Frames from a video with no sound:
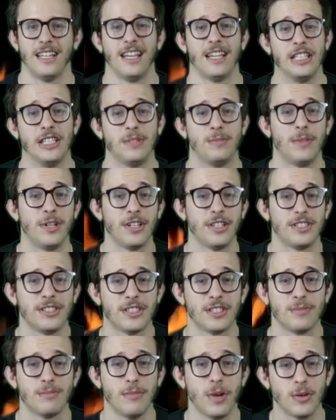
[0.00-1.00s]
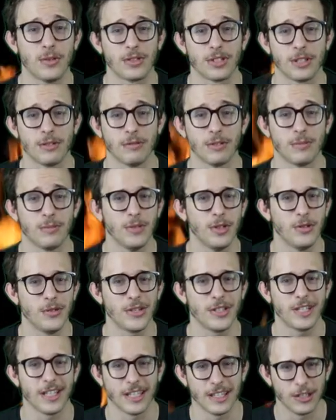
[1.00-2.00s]
I experience this mostly with
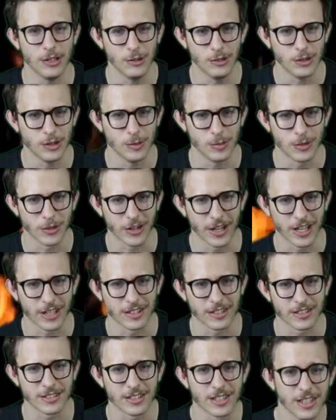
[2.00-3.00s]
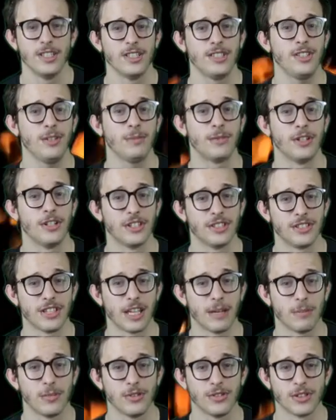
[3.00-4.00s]
music and YouTube creators. Some good
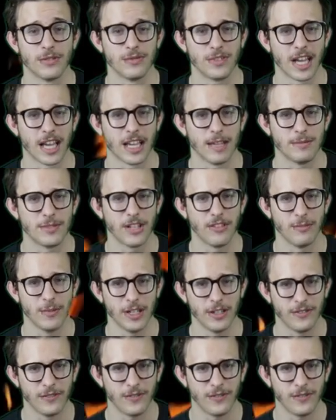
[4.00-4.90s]
examples of times I've been